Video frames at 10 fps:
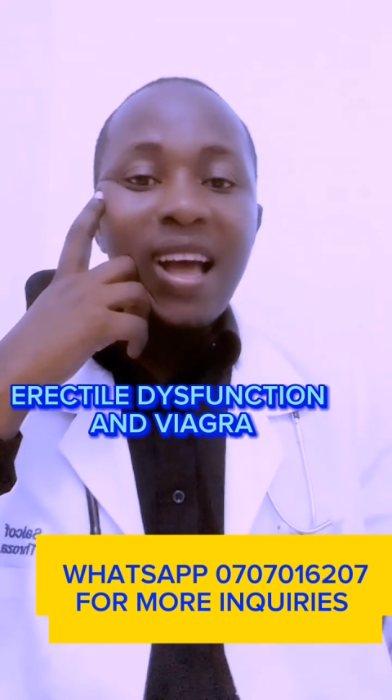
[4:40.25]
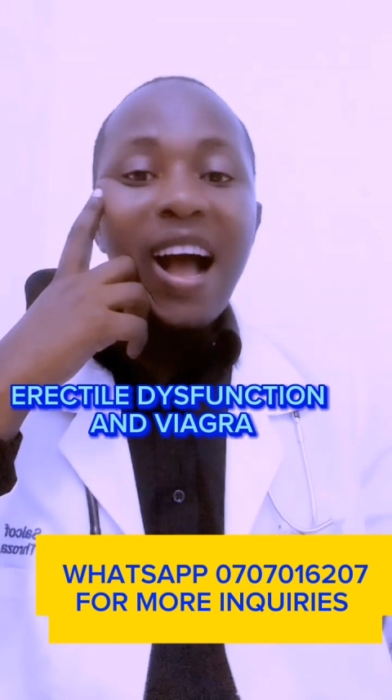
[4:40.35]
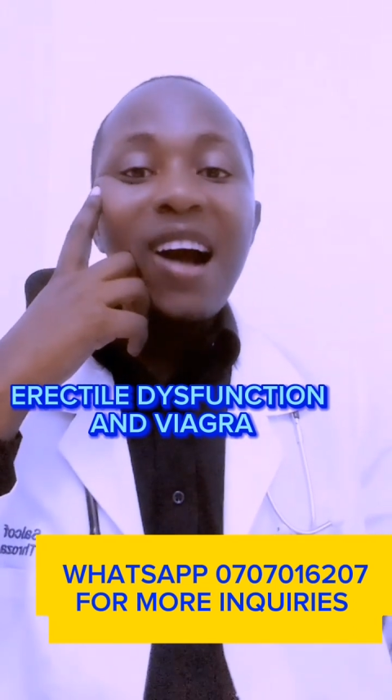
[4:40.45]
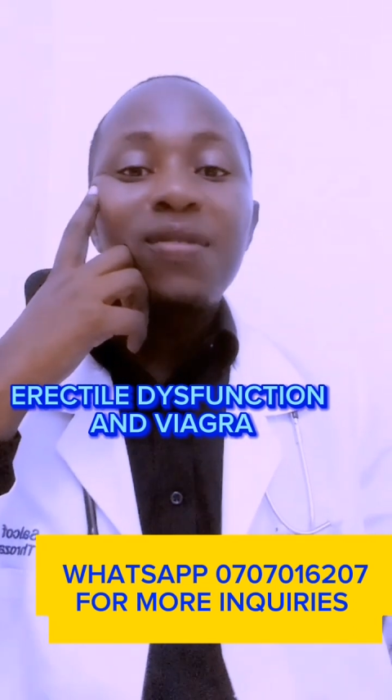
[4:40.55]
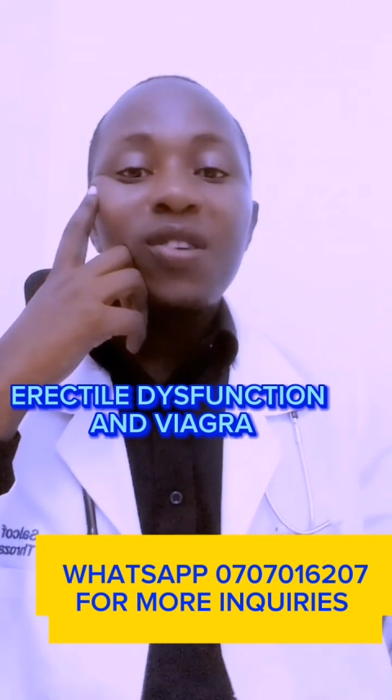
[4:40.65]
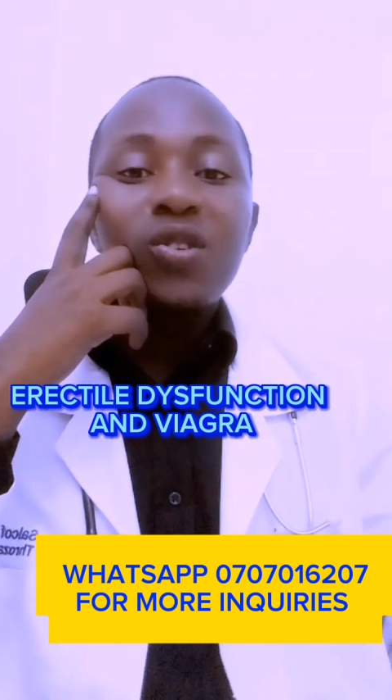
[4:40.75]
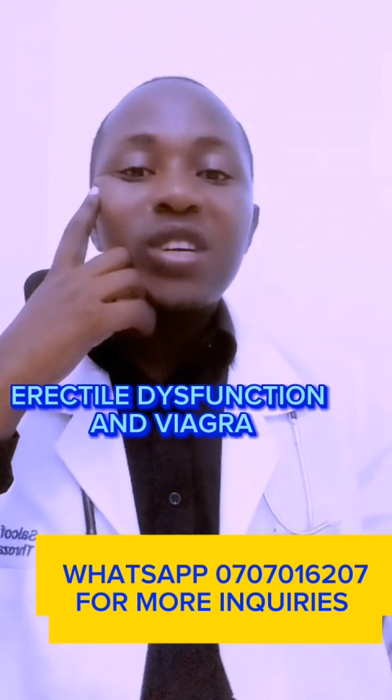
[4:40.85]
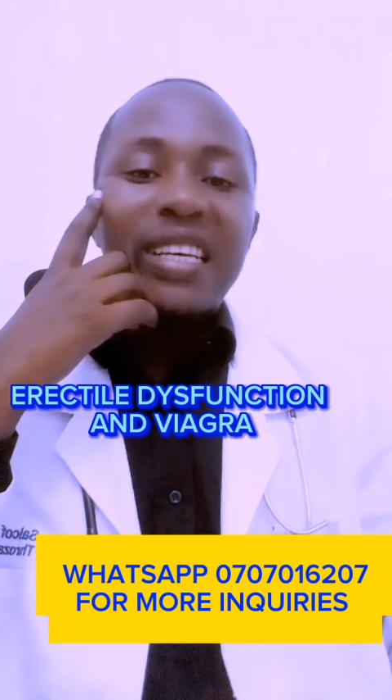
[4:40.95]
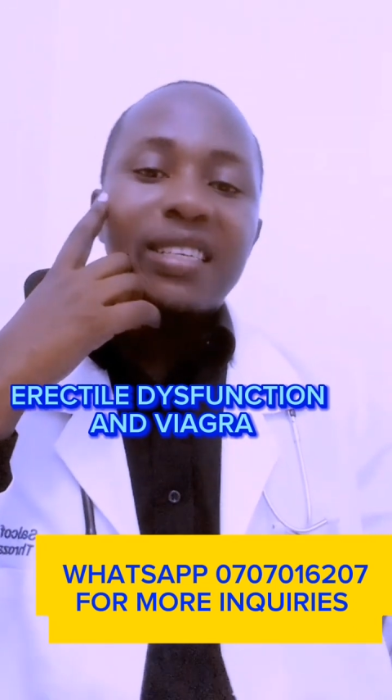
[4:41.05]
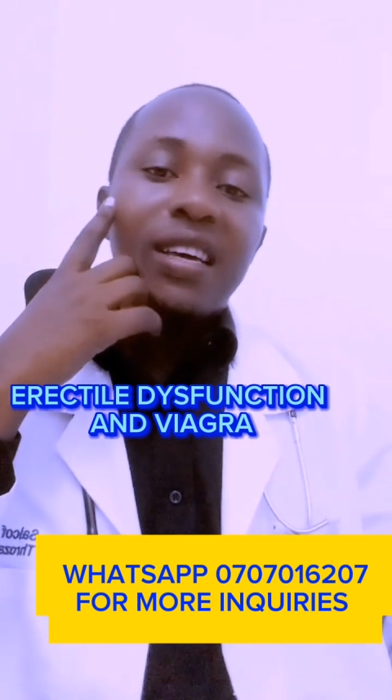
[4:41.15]
have low
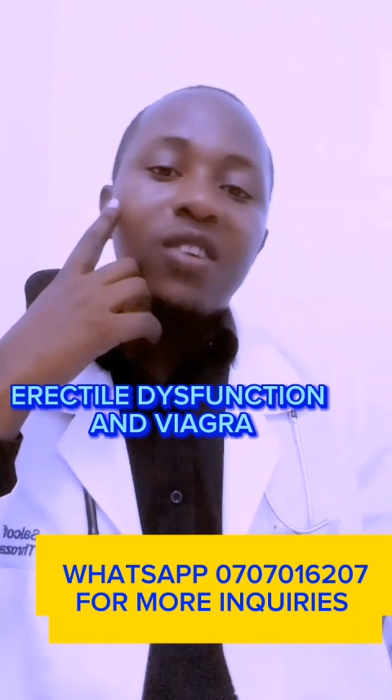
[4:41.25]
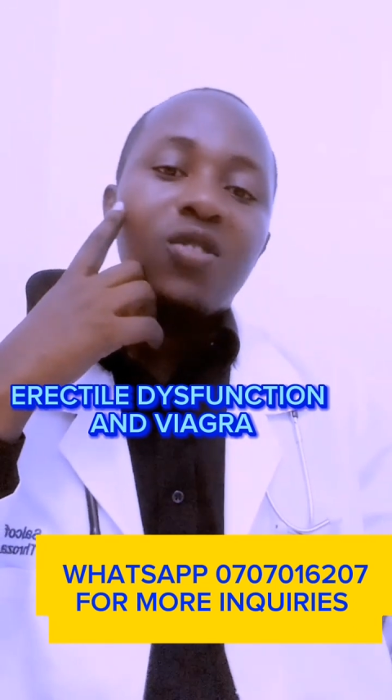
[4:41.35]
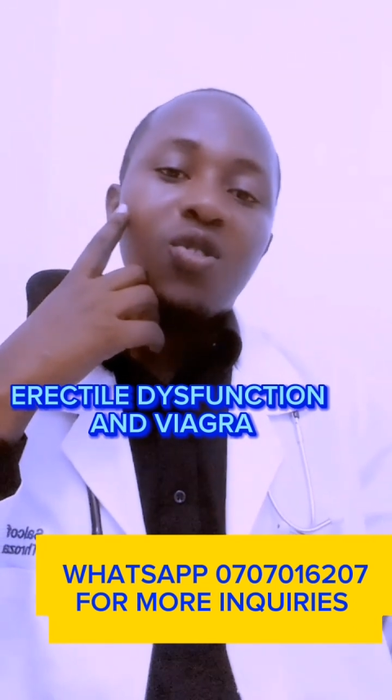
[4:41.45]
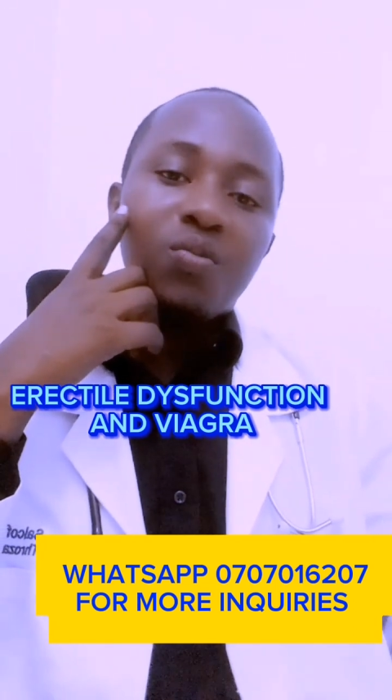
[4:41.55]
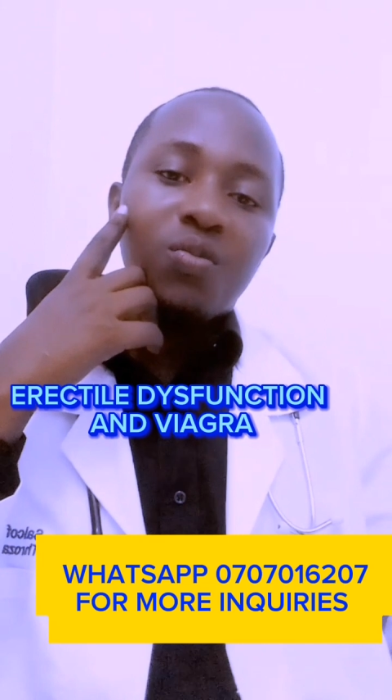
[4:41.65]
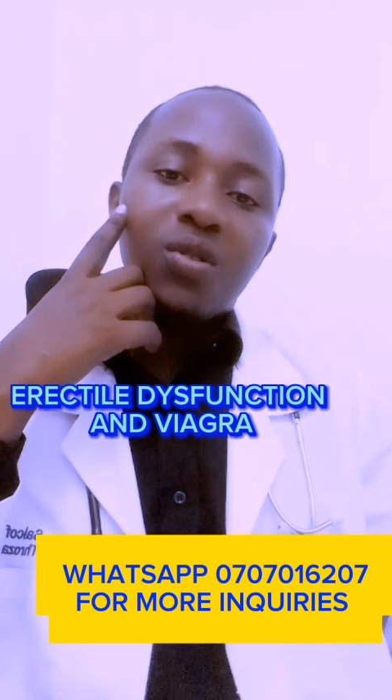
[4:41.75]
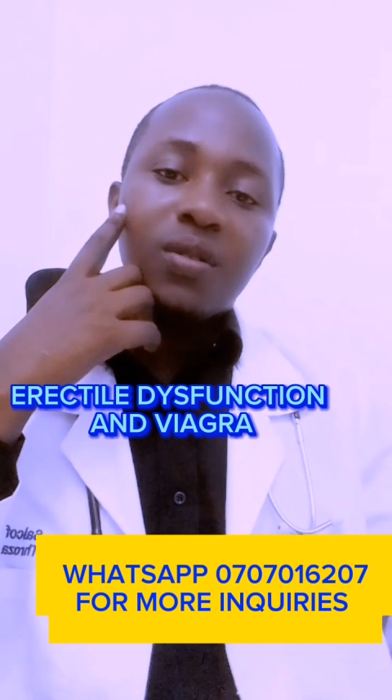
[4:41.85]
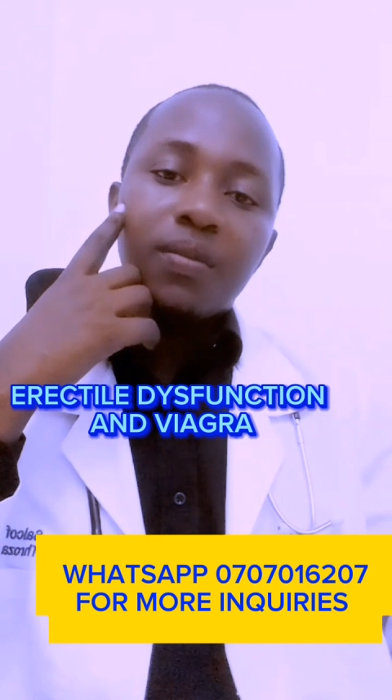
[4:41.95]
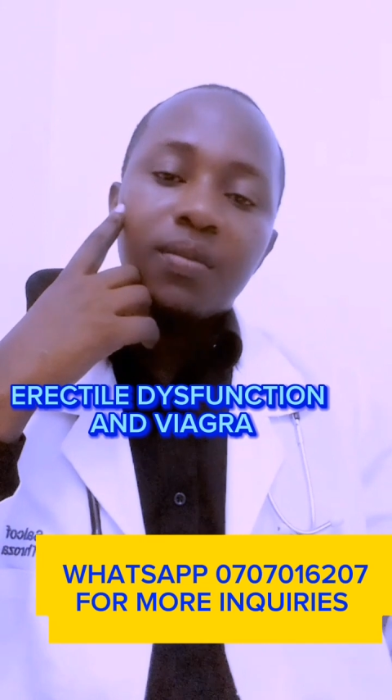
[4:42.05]
testosterone hormone.